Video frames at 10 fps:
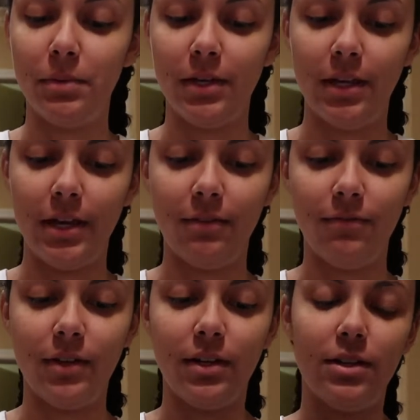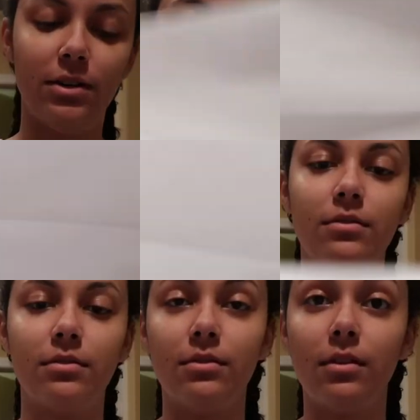be a video
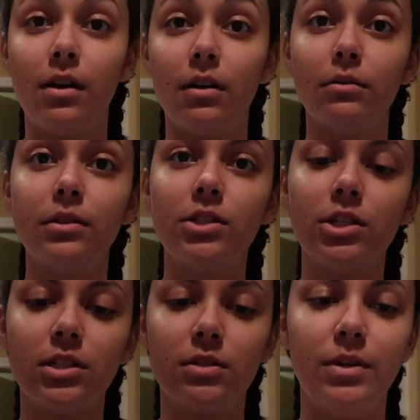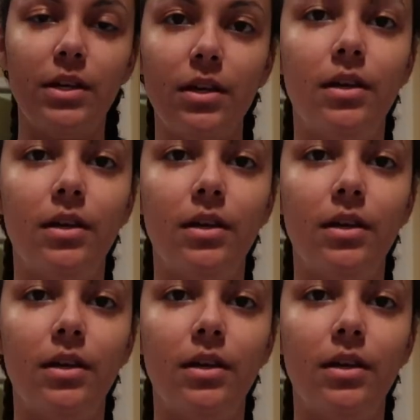with just me